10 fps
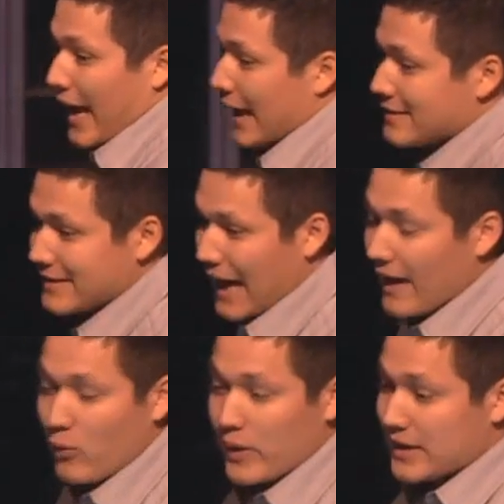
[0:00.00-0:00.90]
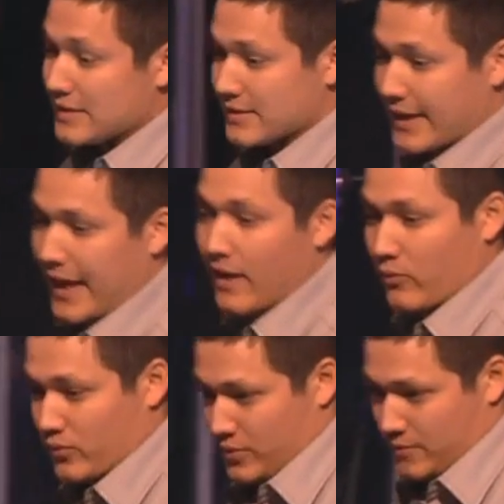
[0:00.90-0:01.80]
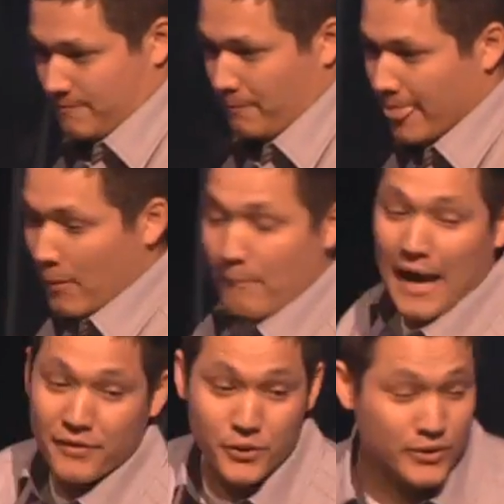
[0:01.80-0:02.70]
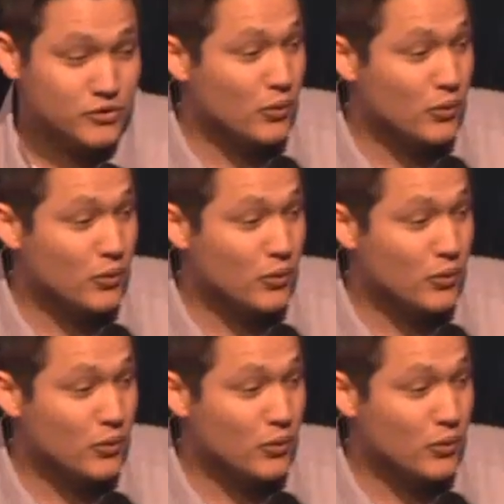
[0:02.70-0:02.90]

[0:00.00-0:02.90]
it's an eyewitness account. Matthew is